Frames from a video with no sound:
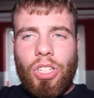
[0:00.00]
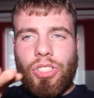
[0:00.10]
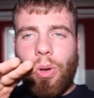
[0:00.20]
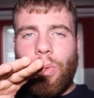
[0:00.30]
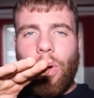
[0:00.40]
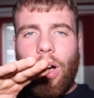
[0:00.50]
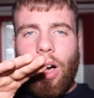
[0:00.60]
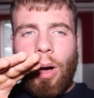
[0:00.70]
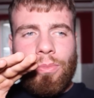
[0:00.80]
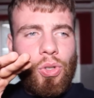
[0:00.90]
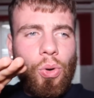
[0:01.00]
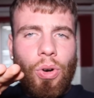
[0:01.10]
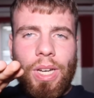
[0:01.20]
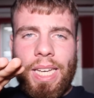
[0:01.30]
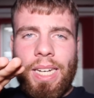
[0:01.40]
So I'm
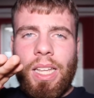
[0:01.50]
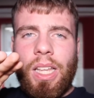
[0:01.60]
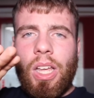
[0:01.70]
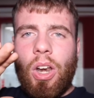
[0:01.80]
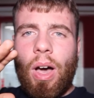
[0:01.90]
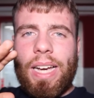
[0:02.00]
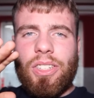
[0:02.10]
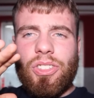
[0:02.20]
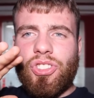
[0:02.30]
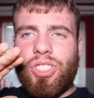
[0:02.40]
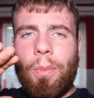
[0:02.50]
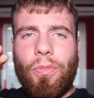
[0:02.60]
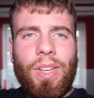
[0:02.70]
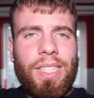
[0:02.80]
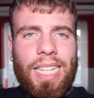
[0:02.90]
talking like
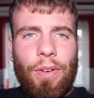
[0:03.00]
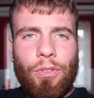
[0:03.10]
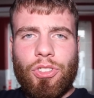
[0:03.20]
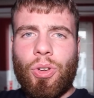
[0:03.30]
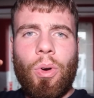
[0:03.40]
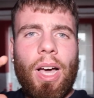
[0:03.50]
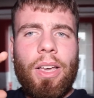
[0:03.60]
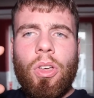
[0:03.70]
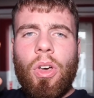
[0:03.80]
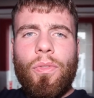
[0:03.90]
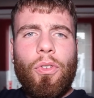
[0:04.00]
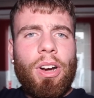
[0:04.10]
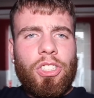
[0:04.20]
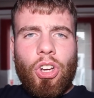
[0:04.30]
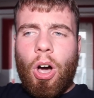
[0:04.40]
something different. So like,
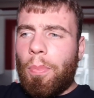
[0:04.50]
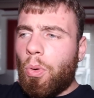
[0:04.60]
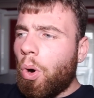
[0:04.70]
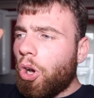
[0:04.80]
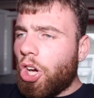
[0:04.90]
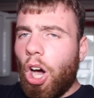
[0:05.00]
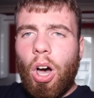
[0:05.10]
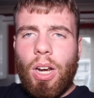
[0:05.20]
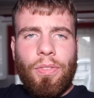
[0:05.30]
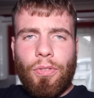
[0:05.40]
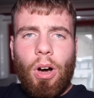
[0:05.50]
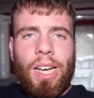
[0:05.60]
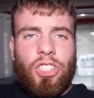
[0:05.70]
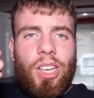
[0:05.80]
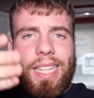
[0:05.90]
for example, curly fries.